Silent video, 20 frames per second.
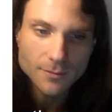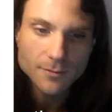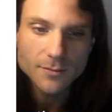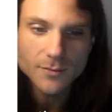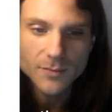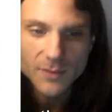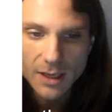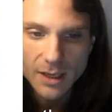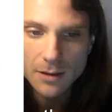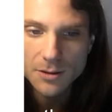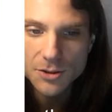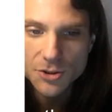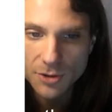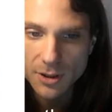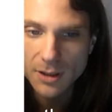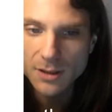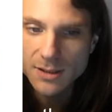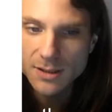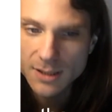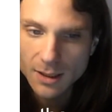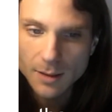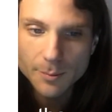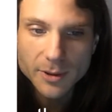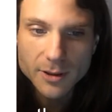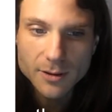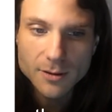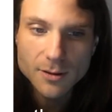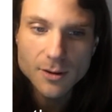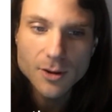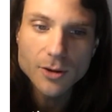Now try typing
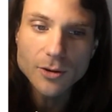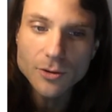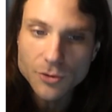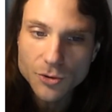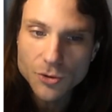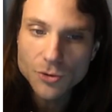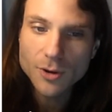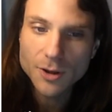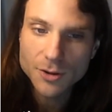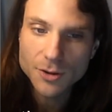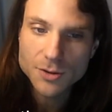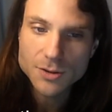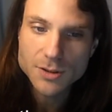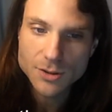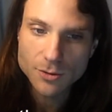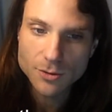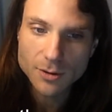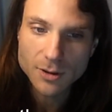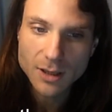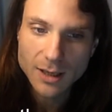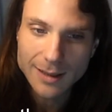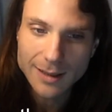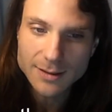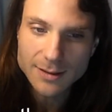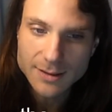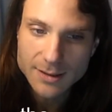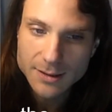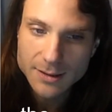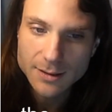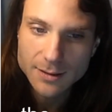new underscore
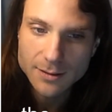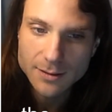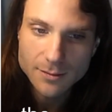ID